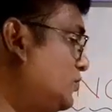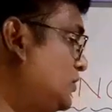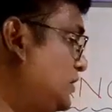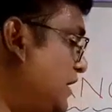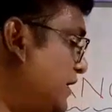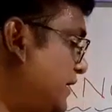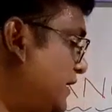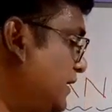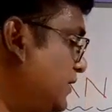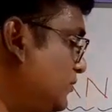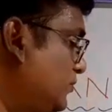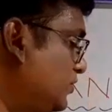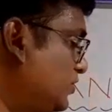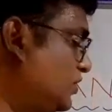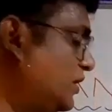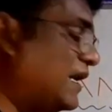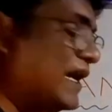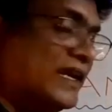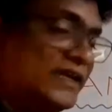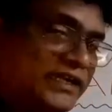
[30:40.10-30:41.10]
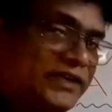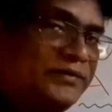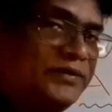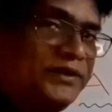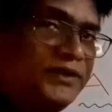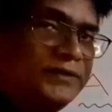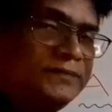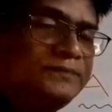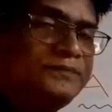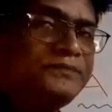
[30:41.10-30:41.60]
take it with an
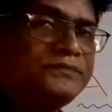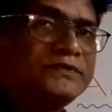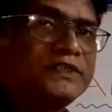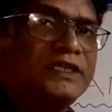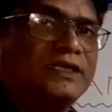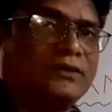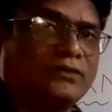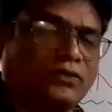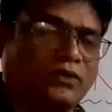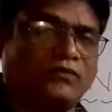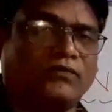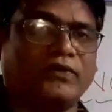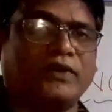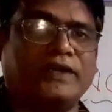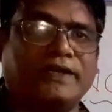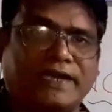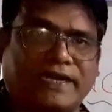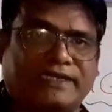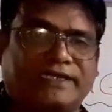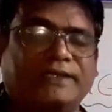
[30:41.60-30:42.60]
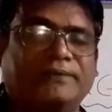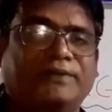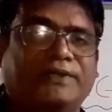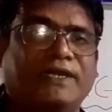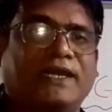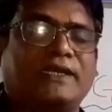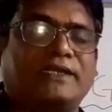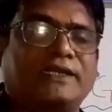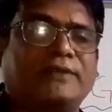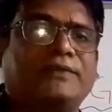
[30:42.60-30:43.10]
activity. Go for an activity.
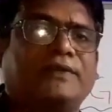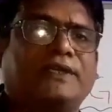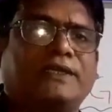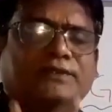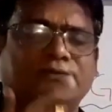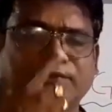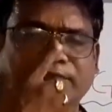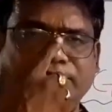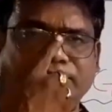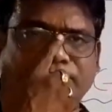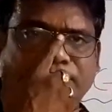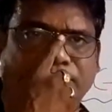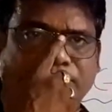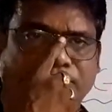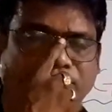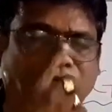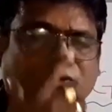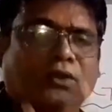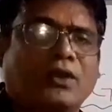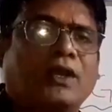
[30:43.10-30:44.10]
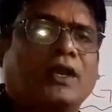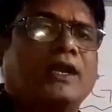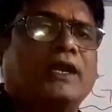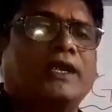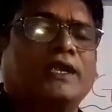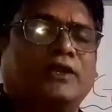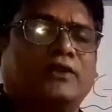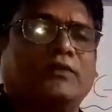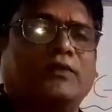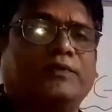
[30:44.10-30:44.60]
Activity when you will do,
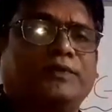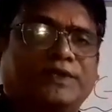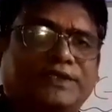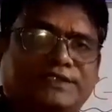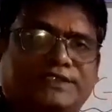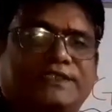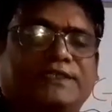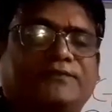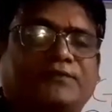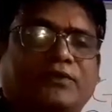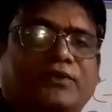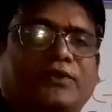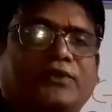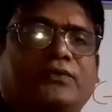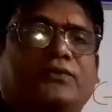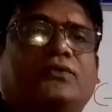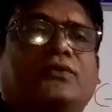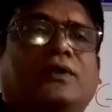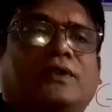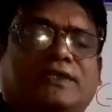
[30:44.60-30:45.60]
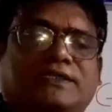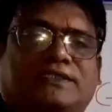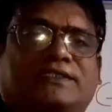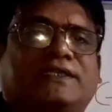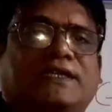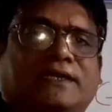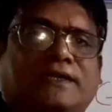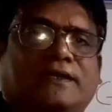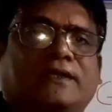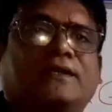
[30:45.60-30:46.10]
it will be easy for you to
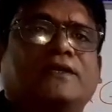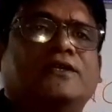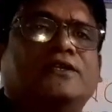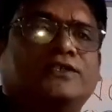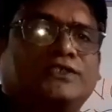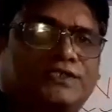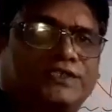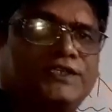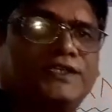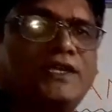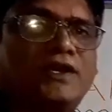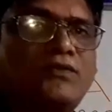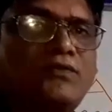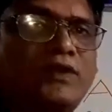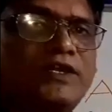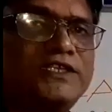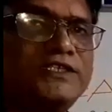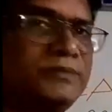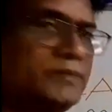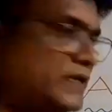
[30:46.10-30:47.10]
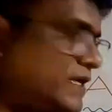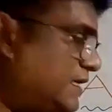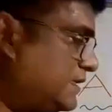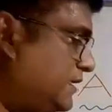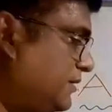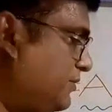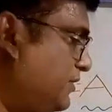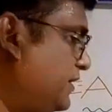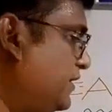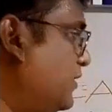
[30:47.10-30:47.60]
understand. See now what is my
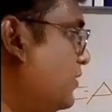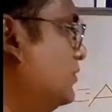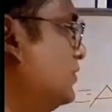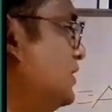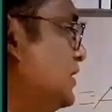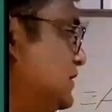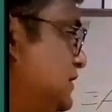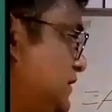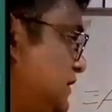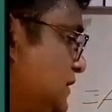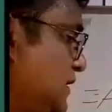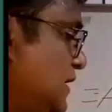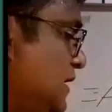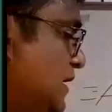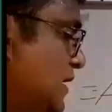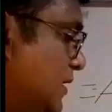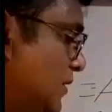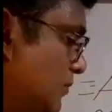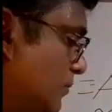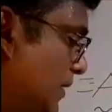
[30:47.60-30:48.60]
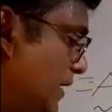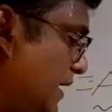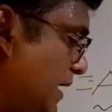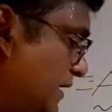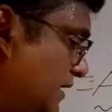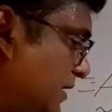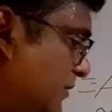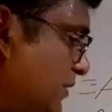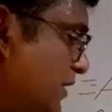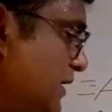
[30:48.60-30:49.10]
activity on this. My
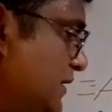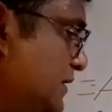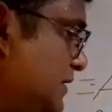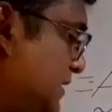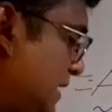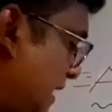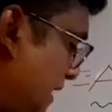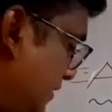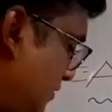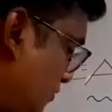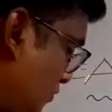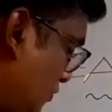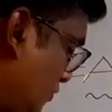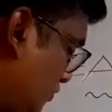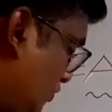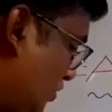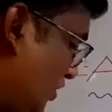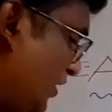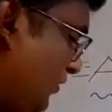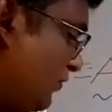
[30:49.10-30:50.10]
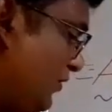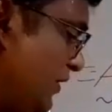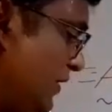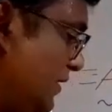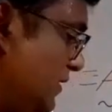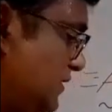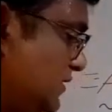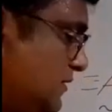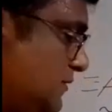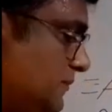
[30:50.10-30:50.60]
activity is I took three
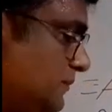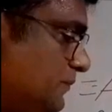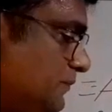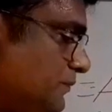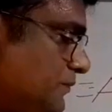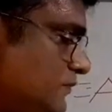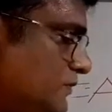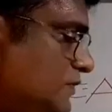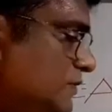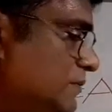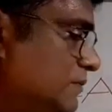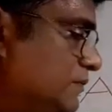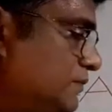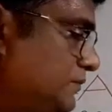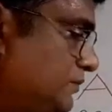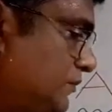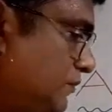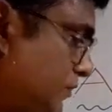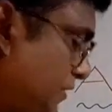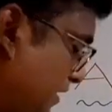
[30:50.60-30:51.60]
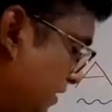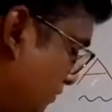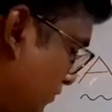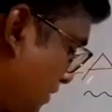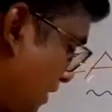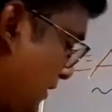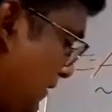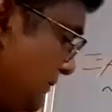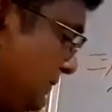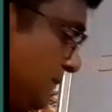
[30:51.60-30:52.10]
figures, figure
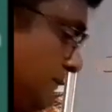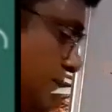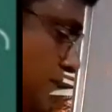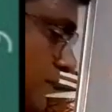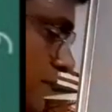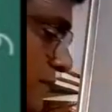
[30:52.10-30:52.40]
1,